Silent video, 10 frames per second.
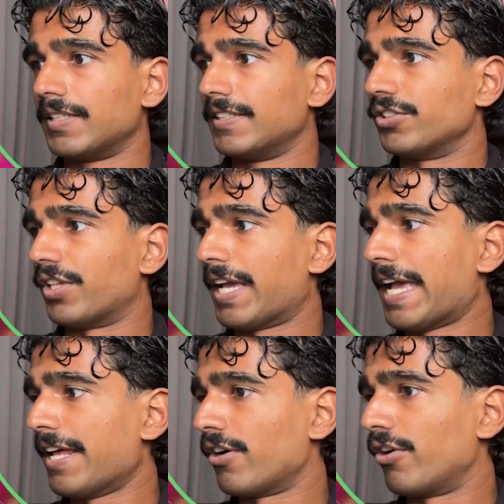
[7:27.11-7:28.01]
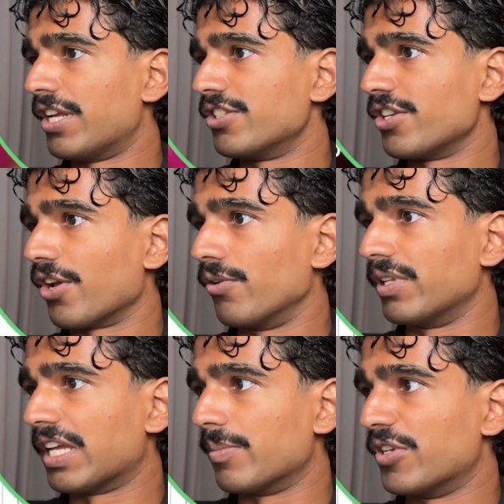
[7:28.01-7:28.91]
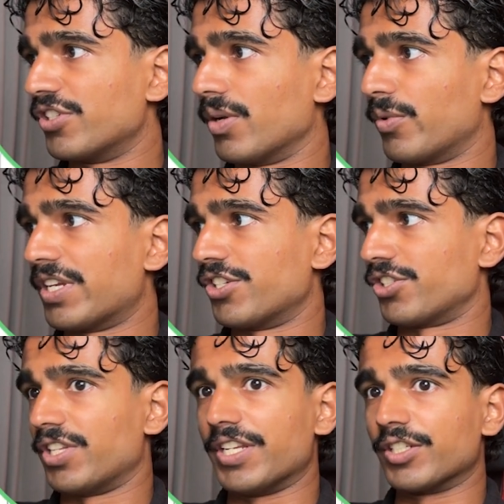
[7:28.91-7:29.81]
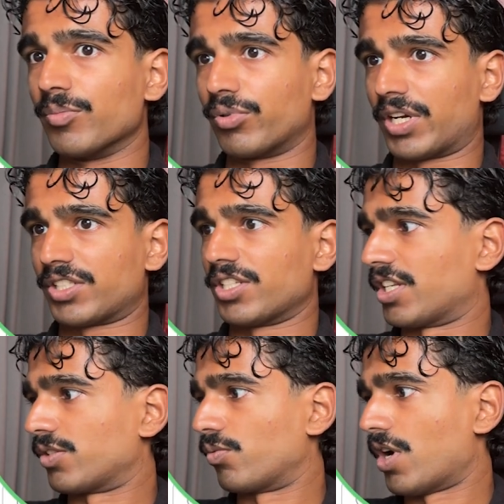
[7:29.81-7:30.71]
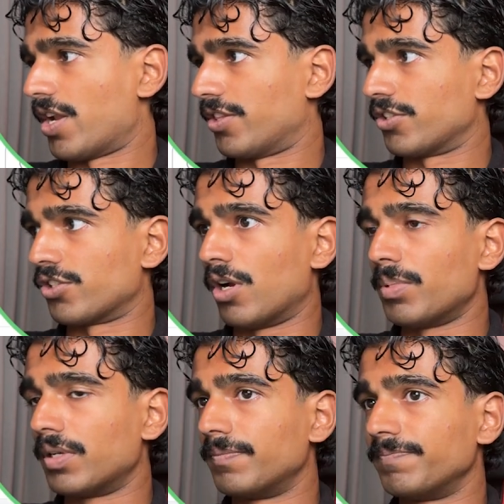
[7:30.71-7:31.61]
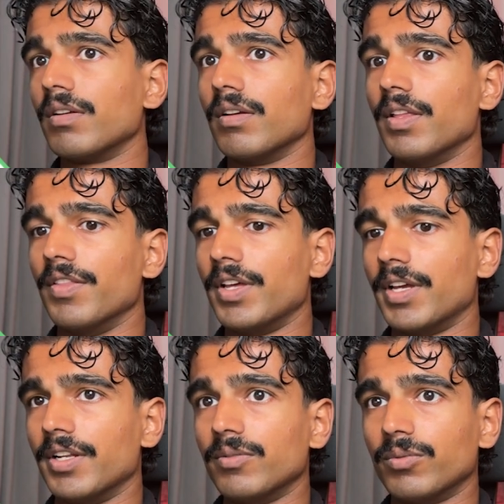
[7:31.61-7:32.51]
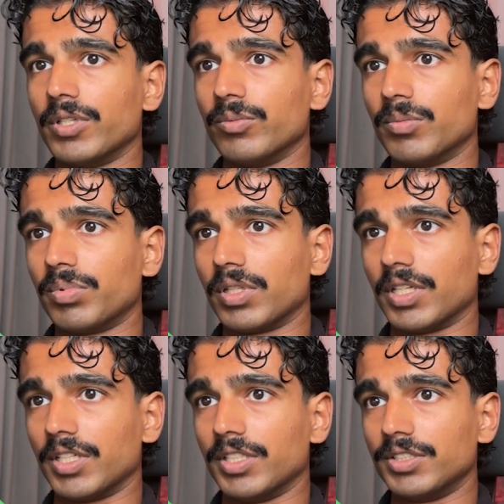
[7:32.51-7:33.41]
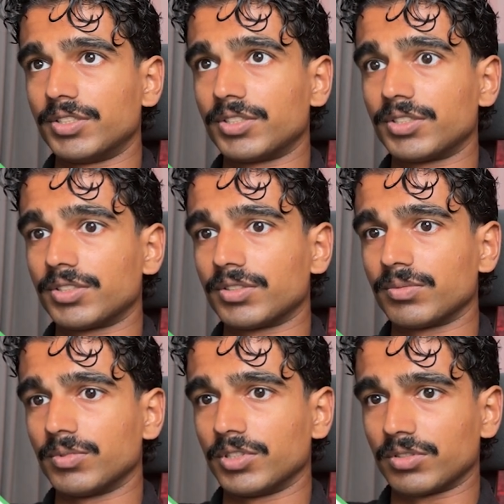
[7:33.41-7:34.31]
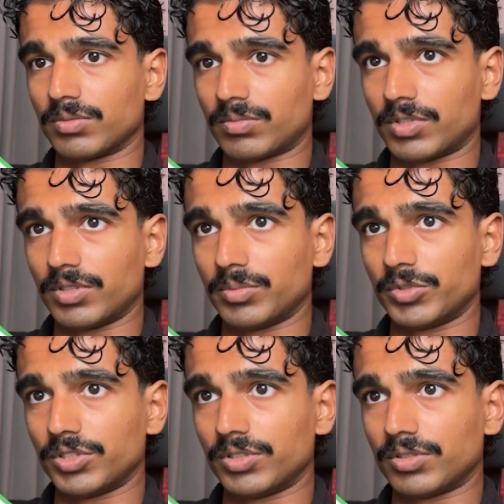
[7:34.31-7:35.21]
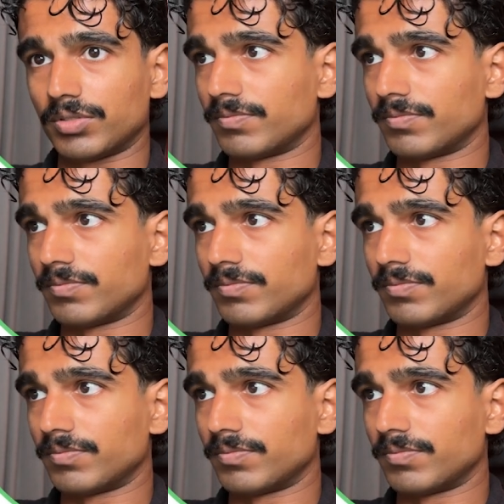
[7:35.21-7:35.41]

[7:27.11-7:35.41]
So the header is the only image that we just need compressed because that's right at the top. And then we replace, where's the road images?